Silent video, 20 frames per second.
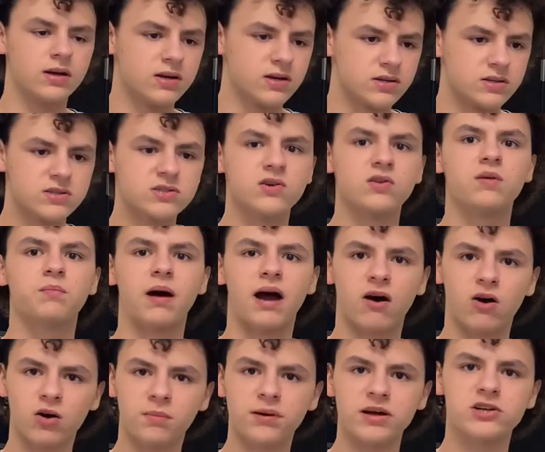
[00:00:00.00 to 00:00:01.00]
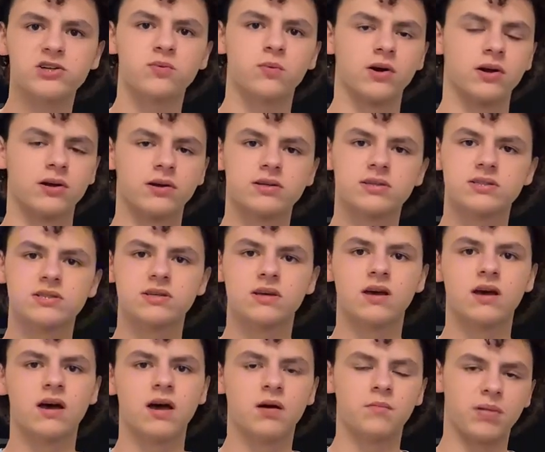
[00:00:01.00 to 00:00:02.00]
So the Power Bench works
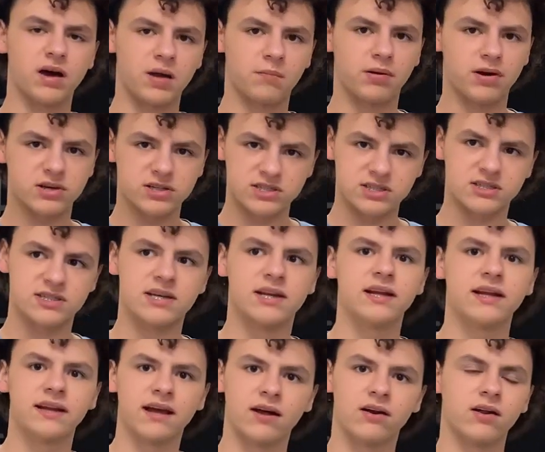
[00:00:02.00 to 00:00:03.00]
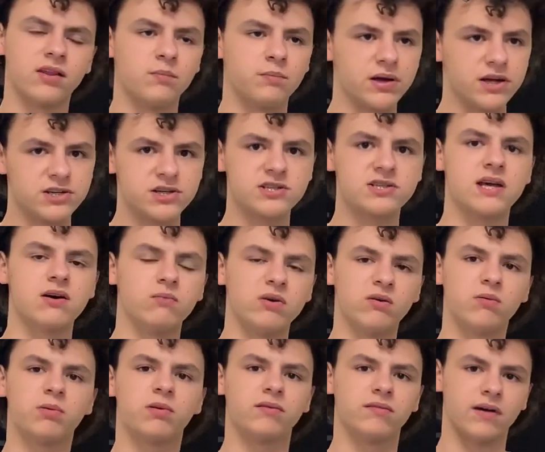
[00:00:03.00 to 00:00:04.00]
by a person sitting down on the benches that we
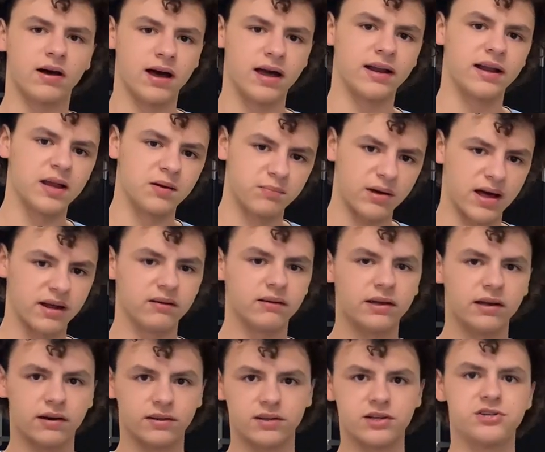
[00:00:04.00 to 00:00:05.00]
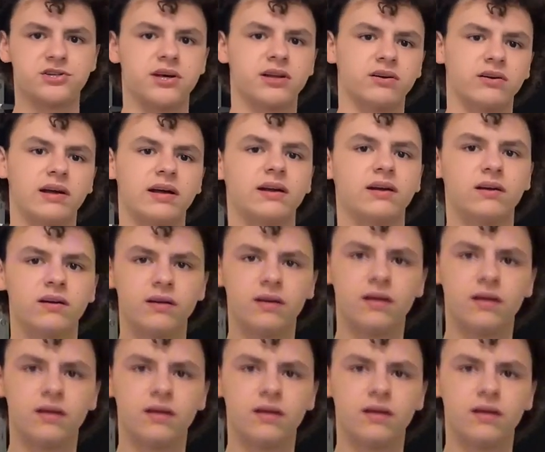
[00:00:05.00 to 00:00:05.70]
will provide and pedaling on the generator.